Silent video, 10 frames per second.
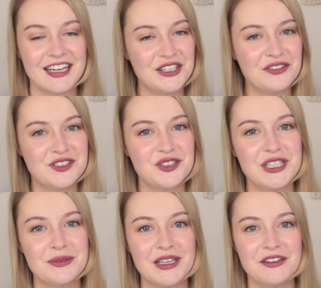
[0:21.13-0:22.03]
Thank you for
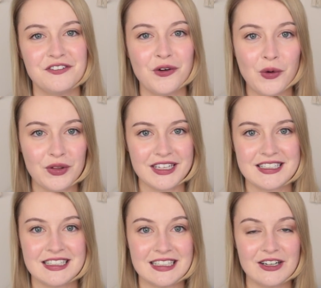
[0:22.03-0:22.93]
joining me for
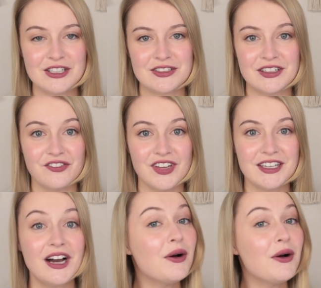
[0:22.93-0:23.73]
this decluttering video.